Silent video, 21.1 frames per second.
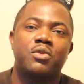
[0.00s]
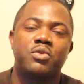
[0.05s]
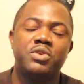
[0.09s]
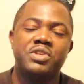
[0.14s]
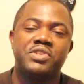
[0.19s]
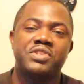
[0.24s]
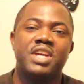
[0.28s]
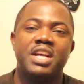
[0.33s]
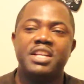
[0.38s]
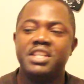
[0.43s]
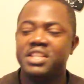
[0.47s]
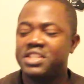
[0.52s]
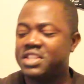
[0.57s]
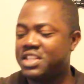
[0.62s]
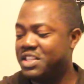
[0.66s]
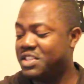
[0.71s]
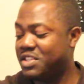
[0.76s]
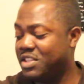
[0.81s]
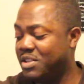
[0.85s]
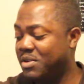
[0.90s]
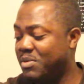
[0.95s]
Christianity
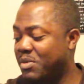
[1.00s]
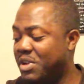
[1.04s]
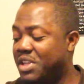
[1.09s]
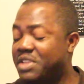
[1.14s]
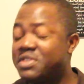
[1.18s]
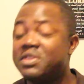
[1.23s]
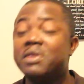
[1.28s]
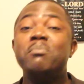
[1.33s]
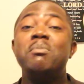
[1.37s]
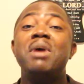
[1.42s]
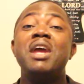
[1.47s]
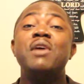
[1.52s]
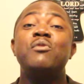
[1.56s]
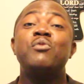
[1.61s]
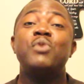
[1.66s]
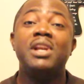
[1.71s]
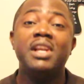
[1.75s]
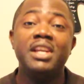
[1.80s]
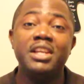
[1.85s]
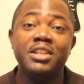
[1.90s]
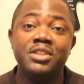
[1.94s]
is the, is the main
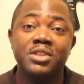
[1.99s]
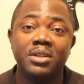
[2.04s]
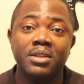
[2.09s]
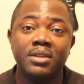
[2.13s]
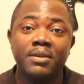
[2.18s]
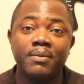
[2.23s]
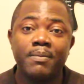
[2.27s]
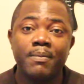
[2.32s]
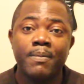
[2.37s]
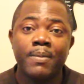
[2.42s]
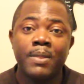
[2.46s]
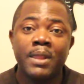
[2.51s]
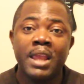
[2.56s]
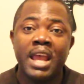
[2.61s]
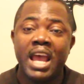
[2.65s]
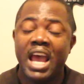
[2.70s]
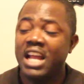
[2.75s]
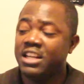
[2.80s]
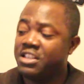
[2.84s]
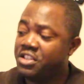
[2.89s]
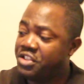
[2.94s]
religion.
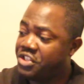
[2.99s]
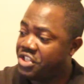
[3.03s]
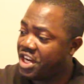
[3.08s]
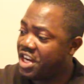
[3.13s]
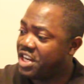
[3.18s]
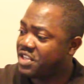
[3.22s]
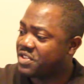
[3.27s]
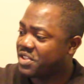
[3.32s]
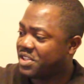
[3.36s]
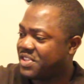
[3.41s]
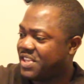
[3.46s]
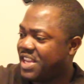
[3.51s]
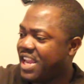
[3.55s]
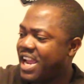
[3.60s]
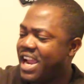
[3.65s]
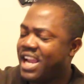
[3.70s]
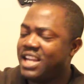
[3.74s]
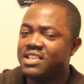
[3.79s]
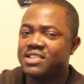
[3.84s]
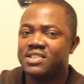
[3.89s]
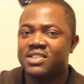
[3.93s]
And Jesus
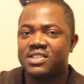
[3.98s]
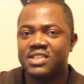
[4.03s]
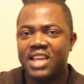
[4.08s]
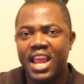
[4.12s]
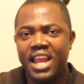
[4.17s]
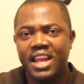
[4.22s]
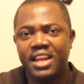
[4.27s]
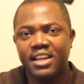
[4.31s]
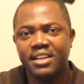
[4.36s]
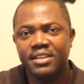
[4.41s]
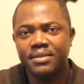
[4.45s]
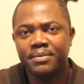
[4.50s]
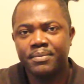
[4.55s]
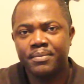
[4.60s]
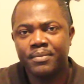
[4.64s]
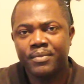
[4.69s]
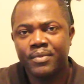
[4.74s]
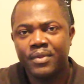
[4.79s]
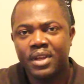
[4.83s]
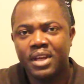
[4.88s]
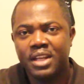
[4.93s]
here is saying
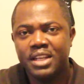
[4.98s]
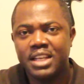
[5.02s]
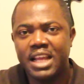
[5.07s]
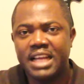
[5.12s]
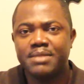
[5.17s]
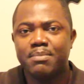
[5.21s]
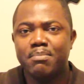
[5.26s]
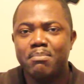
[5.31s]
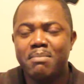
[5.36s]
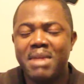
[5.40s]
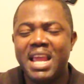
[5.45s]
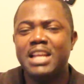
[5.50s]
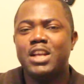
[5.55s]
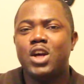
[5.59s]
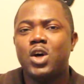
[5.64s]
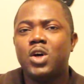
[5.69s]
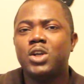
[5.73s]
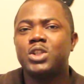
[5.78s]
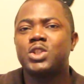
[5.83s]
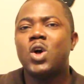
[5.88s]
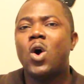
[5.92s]
that men
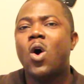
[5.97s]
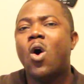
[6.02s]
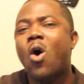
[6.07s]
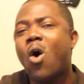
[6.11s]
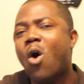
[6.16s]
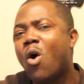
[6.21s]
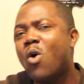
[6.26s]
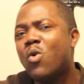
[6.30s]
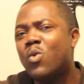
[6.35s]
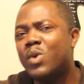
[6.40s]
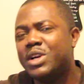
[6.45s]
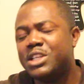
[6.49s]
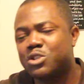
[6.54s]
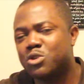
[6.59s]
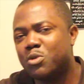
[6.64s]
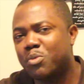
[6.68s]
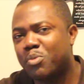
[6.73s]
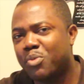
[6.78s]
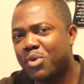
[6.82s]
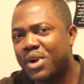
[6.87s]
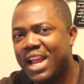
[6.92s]
ought always
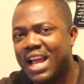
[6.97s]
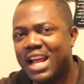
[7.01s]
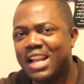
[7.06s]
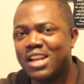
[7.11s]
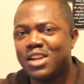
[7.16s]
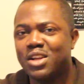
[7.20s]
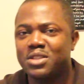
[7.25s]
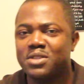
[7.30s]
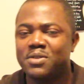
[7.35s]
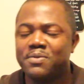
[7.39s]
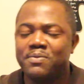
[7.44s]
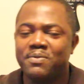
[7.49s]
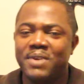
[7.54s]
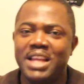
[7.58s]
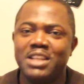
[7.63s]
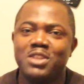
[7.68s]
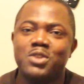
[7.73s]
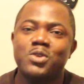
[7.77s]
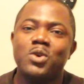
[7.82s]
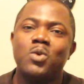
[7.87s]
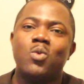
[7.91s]
to pray and not to
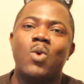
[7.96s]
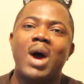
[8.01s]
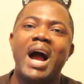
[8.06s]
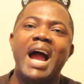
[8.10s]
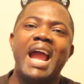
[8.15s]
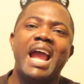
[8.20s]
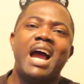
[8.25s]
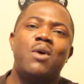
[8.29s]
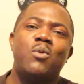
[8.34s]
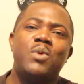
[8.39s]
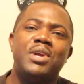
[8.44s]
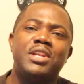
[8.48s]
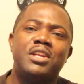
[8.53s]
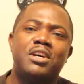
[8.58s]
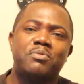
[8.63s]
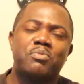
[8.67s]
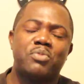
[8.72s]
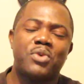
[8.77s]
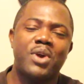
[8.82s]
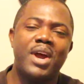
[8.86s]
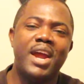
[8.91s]
faint. So why are we
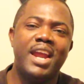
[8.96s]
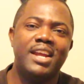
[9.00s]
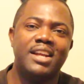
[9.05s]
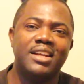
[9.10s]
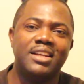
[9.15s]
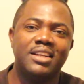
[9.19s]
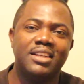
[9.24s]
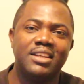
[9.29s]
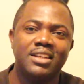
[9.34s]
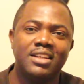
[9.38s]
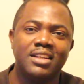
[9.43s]
not praying?